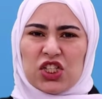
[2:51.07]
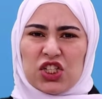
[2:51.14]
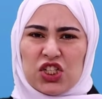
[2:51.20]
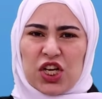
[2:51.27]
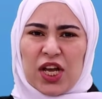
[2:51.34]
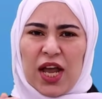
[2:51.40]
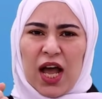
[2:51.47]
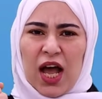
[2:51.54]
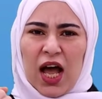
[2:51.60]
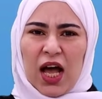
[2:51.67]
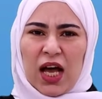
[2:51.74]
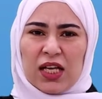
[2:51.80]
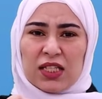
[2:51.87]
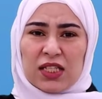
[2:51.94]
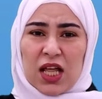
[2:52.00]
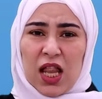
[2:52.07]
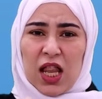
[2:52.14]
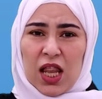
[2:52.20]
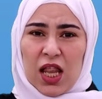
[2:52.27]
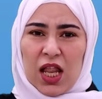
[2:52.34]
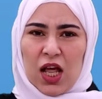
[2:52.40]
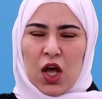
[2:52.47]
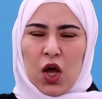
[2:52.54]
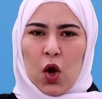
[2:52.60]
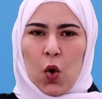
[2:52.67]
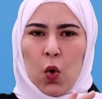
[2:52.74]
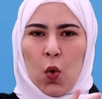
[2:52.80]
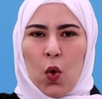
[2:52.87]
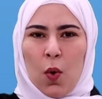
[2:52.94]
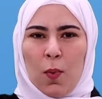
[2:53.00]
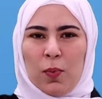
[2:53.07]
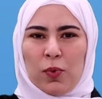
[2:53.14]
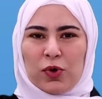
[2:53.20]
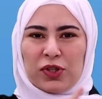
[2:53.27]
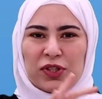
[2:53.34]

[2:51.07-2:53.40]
connection to the present.